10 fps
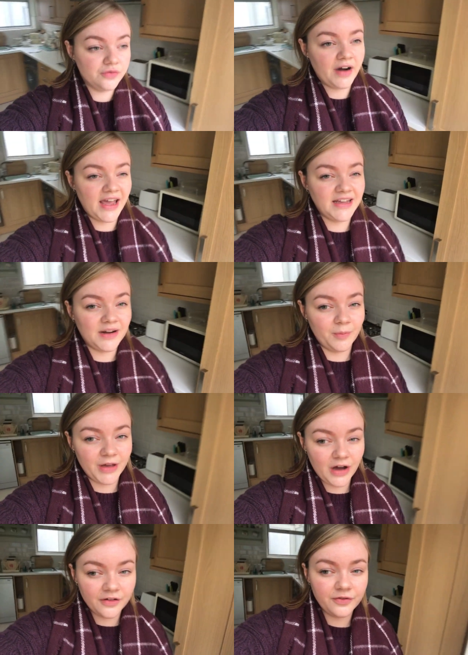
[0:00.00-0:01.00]
rain and
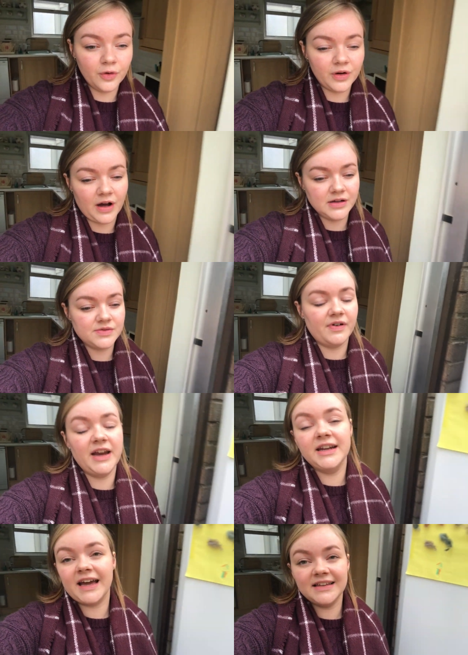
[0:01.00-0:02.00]
we are forecast
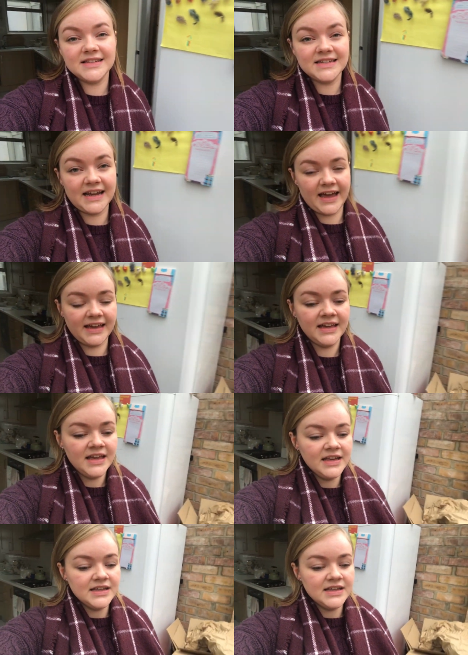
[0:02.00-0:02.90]
rain again today.